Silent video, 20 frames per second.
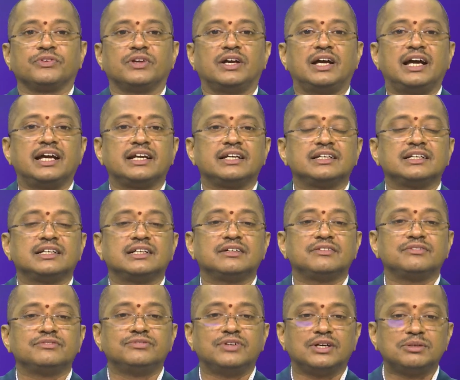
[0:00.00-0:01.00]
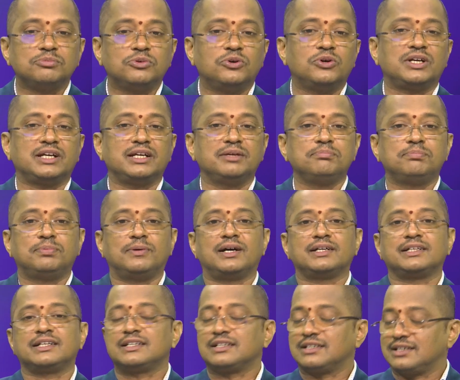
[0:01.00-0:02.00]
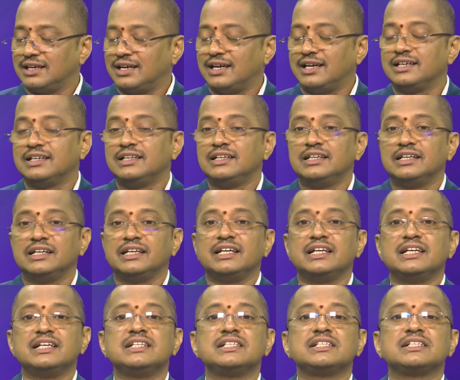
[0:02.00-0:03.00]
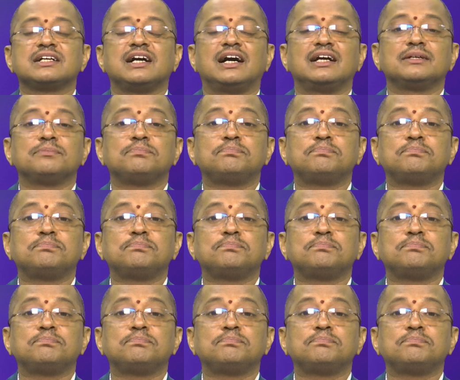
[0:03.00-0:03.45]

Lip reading: And one more important law is called